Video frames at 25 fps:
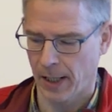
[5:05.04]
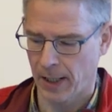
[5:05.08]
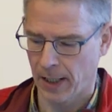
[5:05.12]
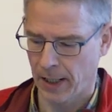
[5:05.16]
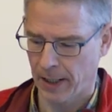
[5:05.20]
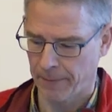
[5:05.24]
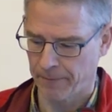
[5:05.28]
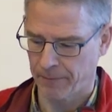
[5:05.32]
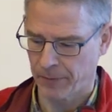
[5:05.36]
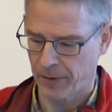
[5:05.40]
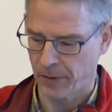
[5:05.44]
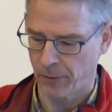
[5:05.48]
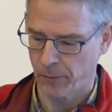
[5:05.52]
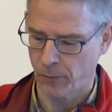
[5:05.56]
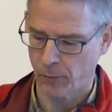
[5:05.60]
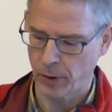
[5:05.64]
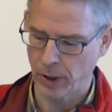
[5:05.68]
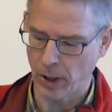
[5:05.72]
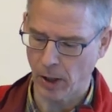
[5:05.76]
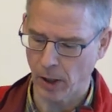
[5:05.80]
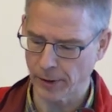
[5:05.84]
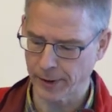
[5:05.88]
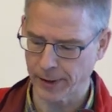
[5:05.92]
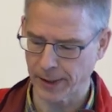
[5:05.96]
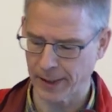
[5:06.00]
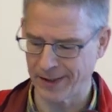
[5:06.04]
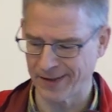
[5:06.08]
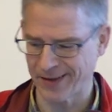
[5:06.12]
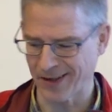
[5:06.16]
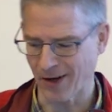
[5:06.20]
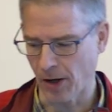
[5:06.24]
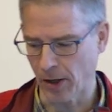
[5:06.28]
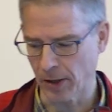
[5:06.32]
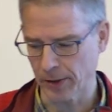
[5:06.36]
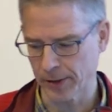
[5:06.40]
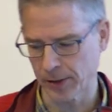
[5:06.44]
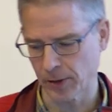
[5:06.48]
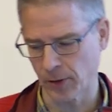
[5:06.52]
Um, we also, it's
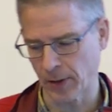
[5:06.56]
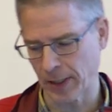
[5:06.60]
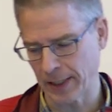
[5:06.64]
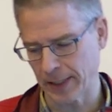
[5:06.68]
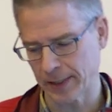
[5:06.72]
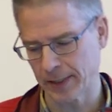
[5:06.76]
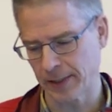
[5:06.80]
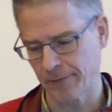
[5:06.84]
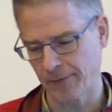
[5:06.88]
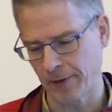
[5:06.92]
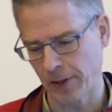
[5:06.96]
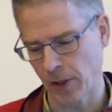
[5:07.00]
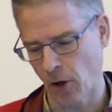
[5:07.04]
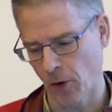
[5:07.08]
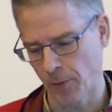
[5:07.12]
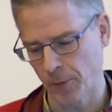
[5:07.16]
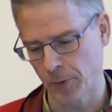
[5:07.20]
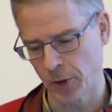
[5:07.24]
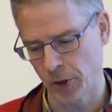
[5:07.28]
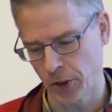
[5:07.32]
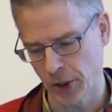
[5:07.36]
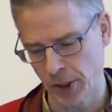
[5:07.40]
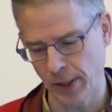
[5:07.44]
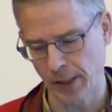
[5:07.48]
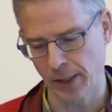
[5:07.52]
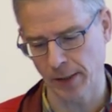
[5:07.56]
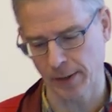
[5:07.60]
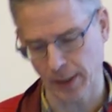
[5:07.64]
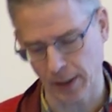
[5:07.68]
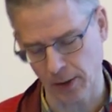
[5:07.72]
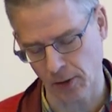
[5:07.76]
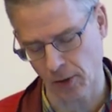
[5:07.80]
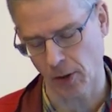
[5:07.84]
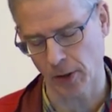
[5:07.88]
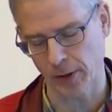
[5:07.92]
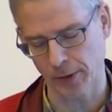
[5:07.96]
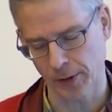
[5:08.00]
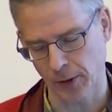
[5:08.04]
also relatively homogeneous
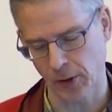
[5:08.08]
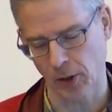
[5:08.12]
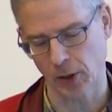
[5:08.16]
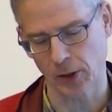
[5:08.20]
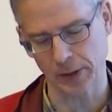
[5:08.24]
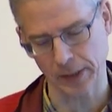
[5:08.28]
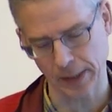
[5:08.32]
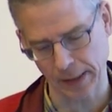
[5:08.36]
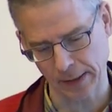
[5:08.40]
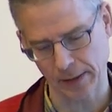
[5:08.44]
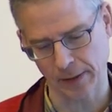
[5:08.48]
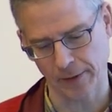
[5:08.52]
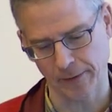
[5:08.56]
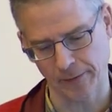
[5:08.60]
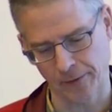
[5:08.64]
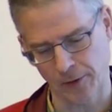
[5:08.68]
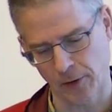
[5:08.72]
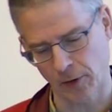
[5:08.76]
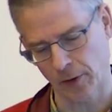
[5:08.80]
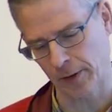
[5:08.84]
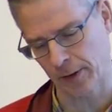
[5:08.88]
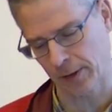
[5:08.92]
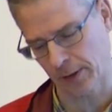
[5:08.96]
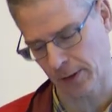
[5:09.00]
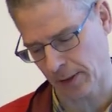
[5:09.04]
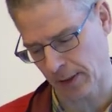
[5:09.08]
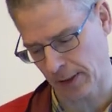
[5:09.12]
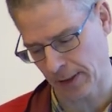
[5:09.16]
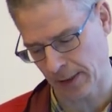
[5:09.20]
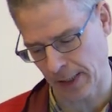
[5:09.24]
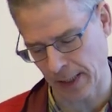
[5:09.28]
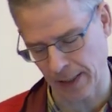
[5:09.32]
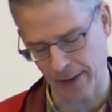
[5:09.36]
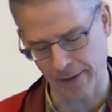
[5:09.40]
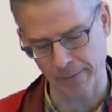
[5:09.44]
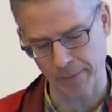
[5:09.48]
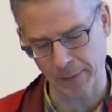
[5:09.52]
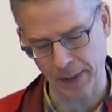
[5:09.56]
across cortex. Of course,
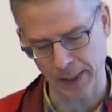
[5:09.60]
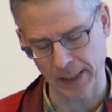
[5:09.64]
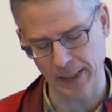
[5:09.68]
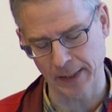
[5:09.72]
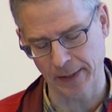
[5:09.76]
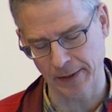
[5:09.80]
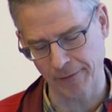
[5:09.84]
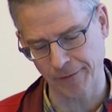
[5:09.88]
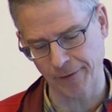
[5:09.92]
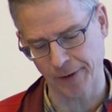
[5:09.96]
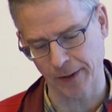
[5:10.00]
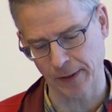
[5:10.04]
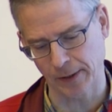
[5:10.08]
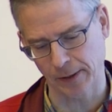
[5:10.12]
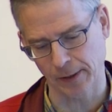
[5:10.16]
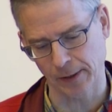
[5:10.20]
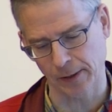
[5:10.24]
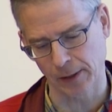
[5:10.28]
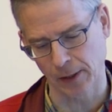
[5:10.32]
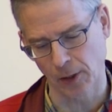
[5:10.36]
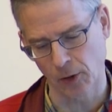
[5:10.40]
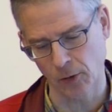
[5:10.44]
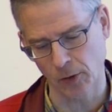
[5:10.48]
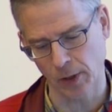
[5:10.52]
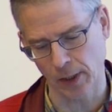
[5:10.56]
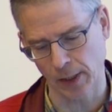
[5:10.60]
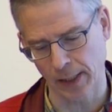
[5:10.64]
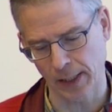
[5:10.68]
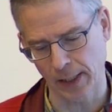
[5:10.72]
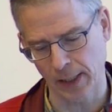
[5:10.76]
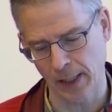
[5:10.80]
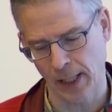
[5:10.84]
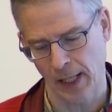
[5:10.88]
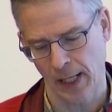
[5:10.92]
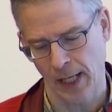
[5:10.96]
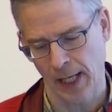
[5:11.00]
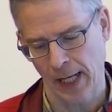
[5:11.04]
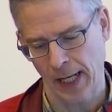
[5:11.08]
there are many differences
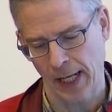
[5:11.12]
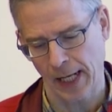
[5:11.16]
locally.